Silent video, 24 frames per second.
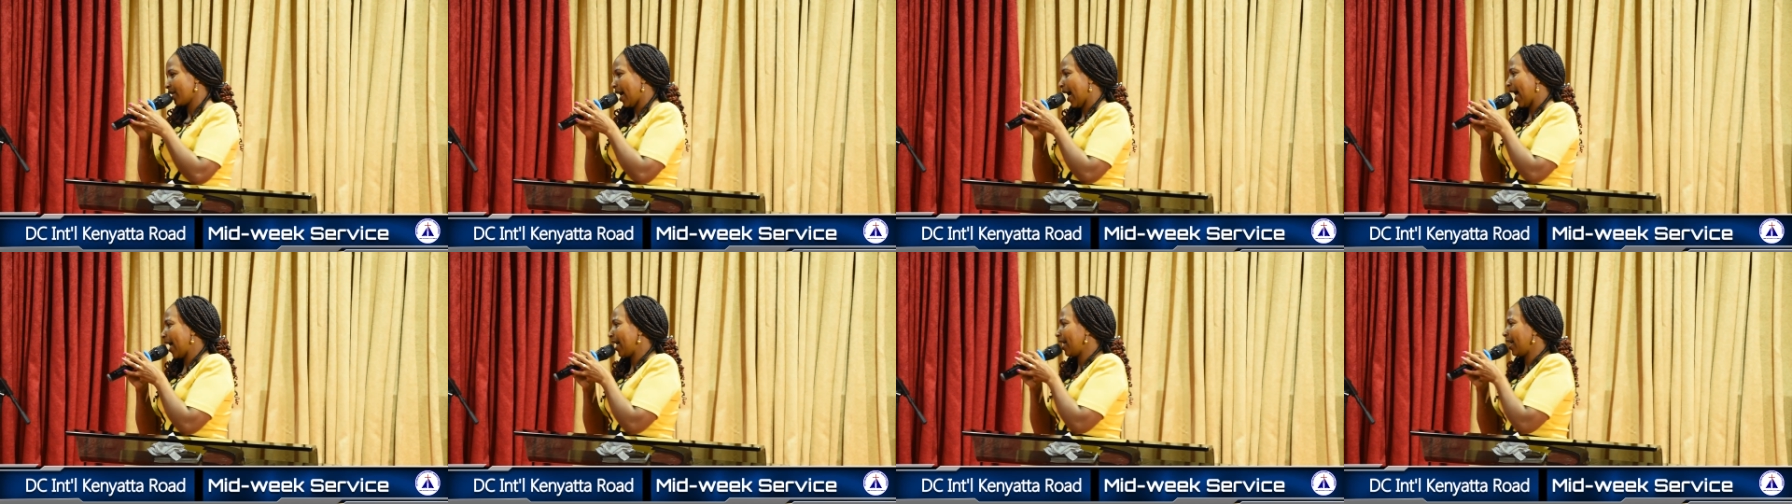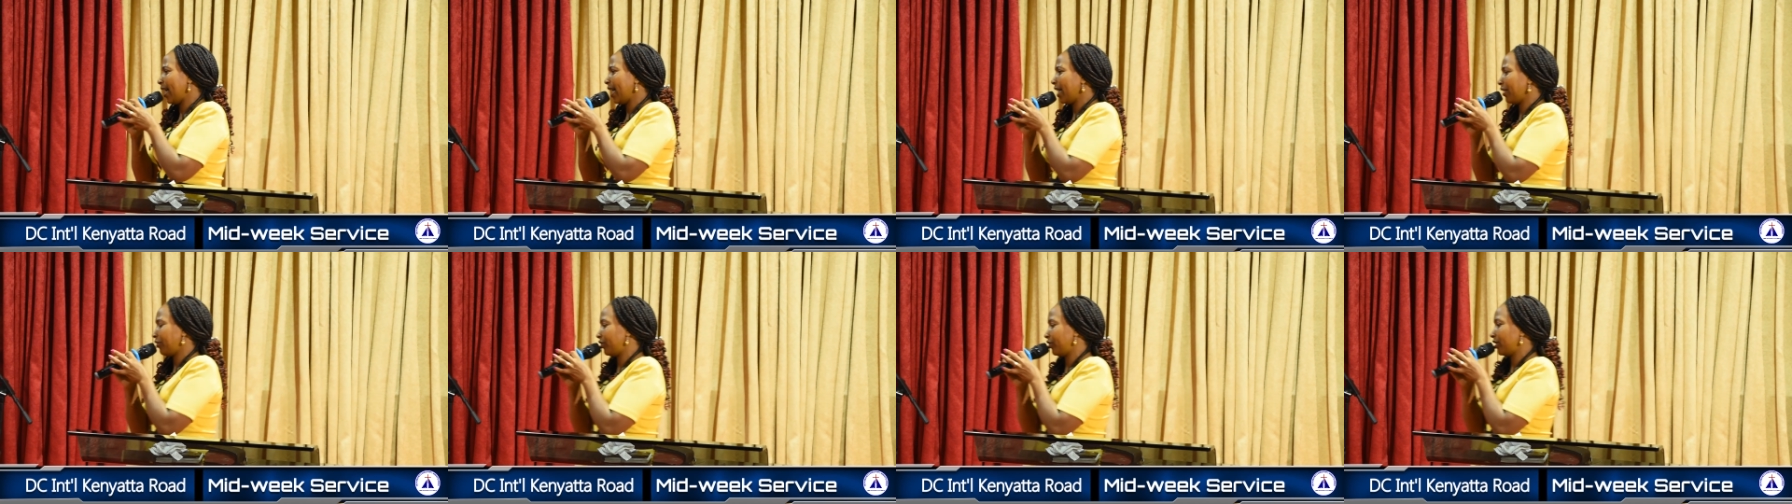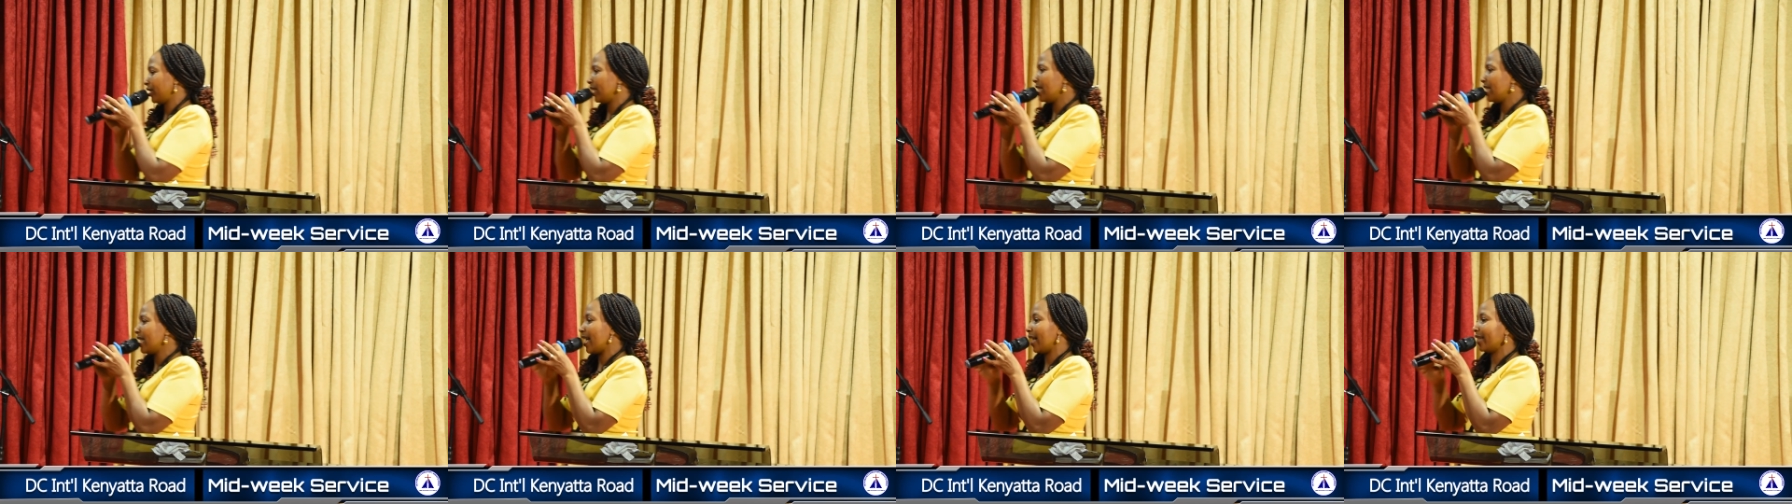I
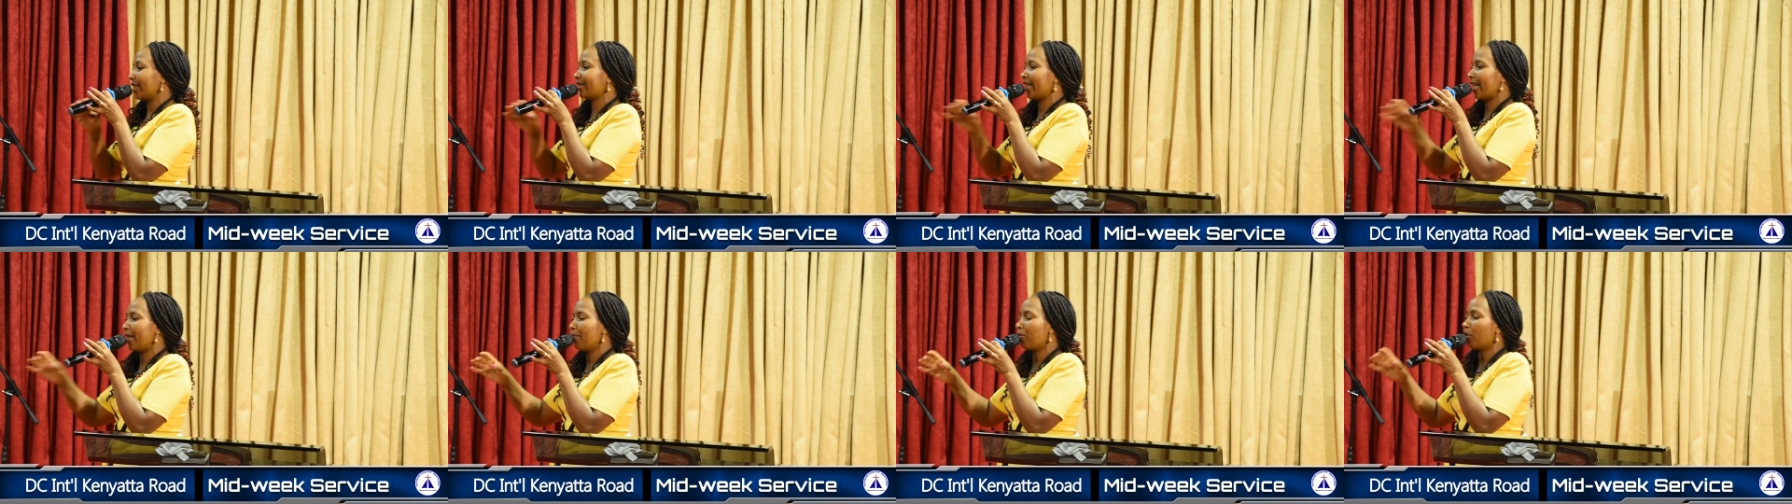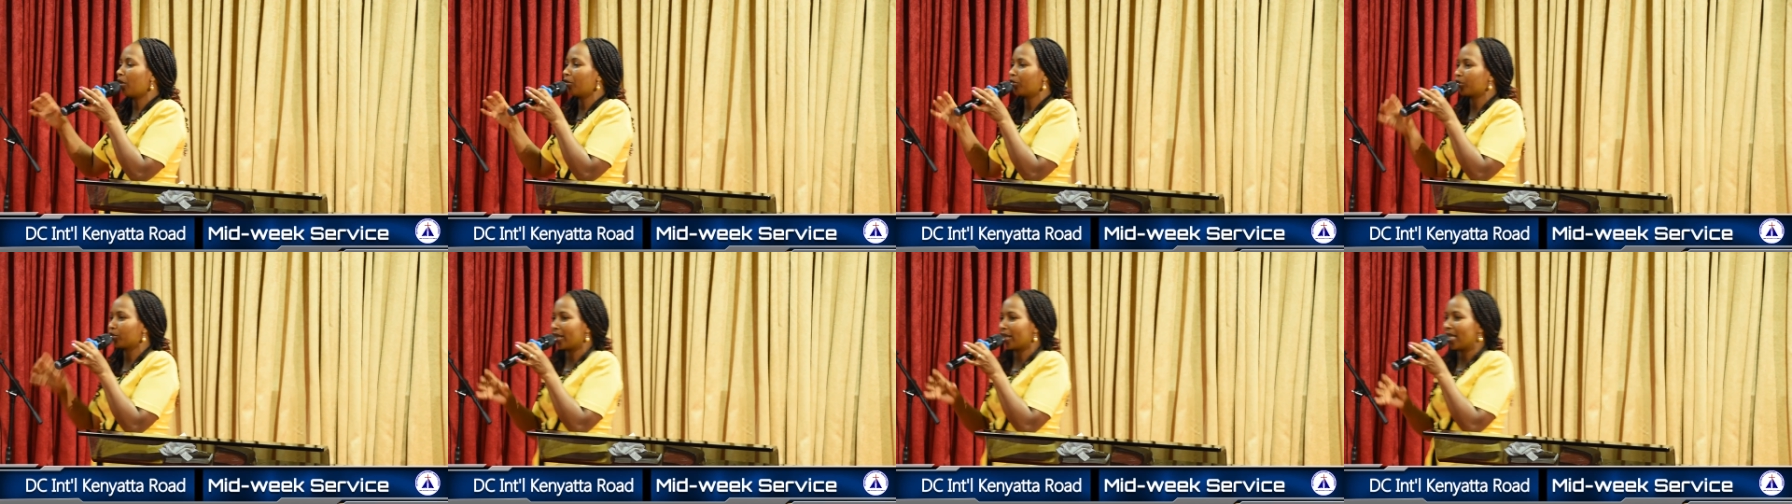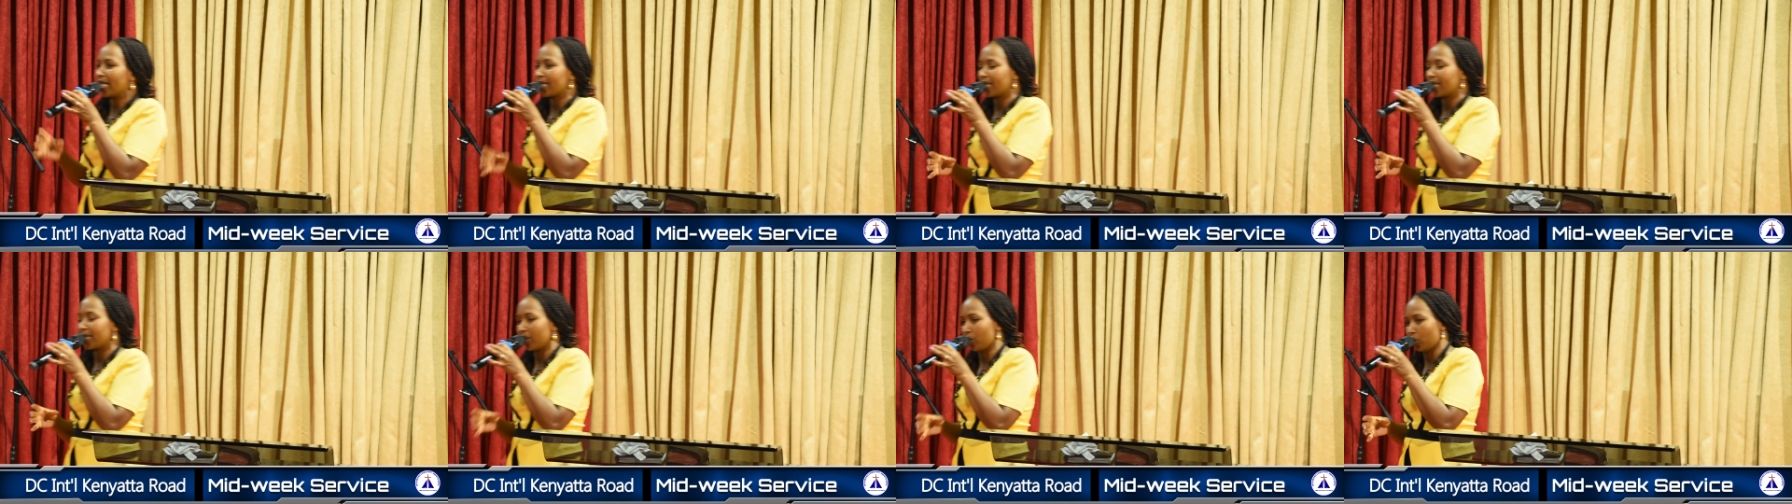left in a time of
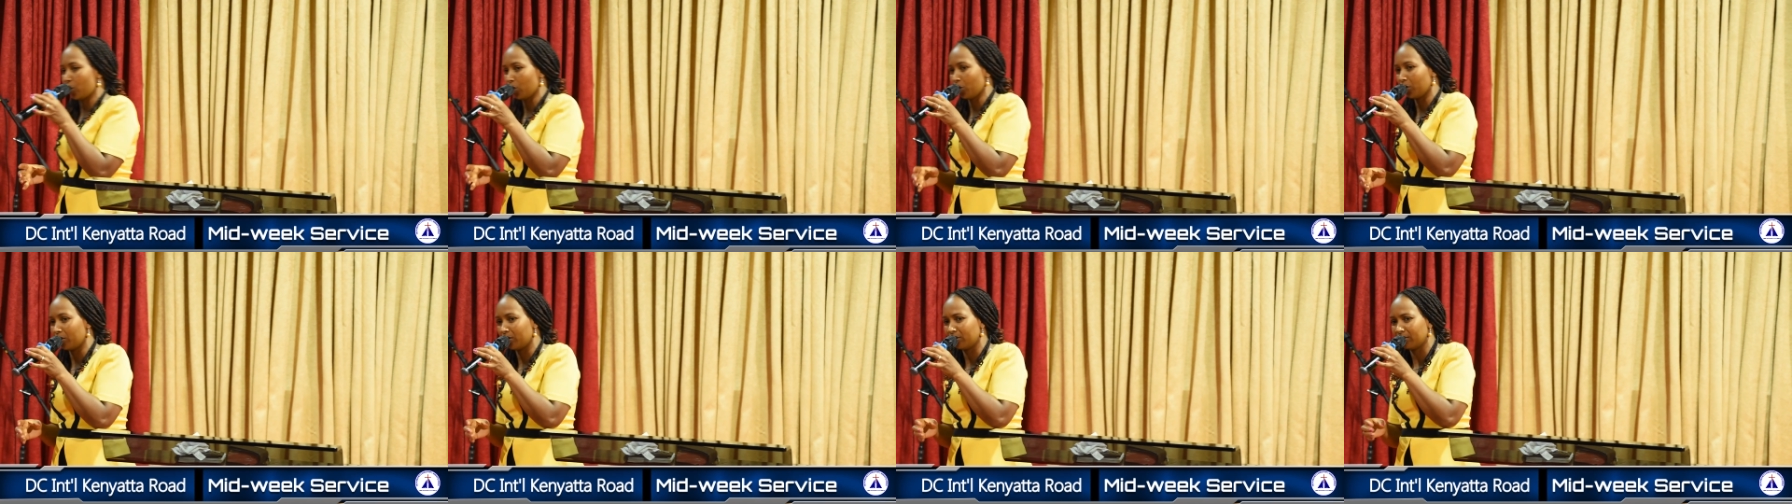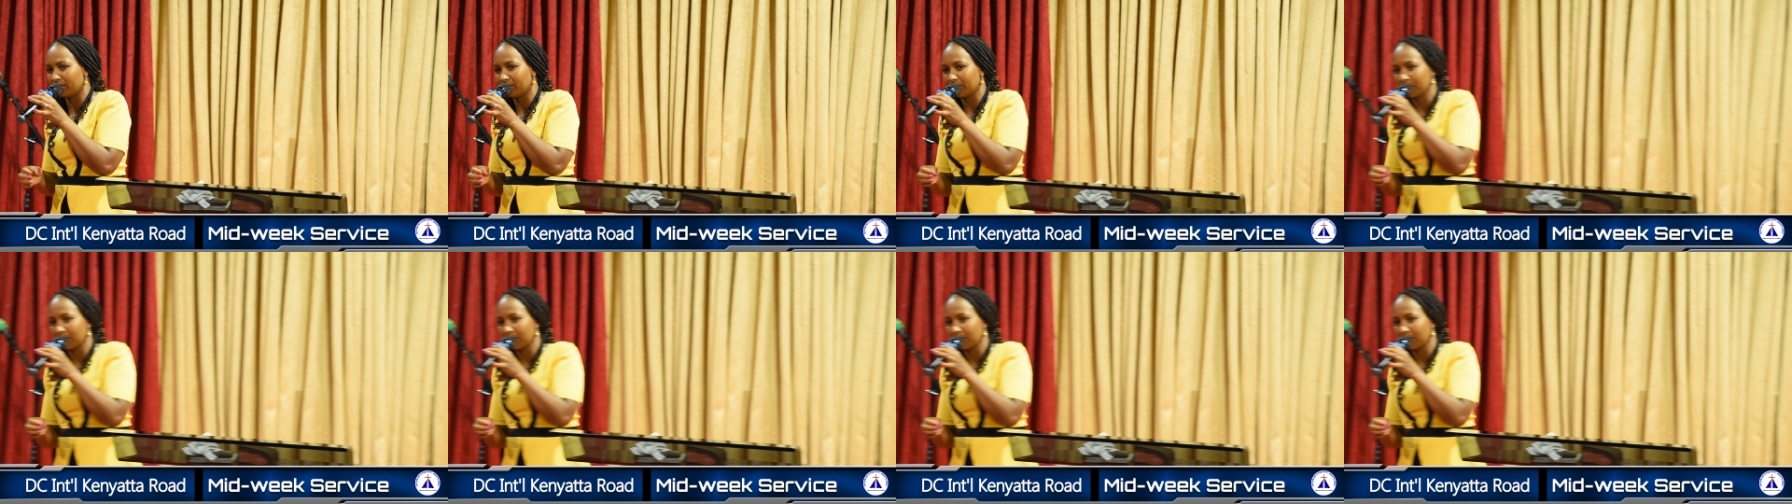transition.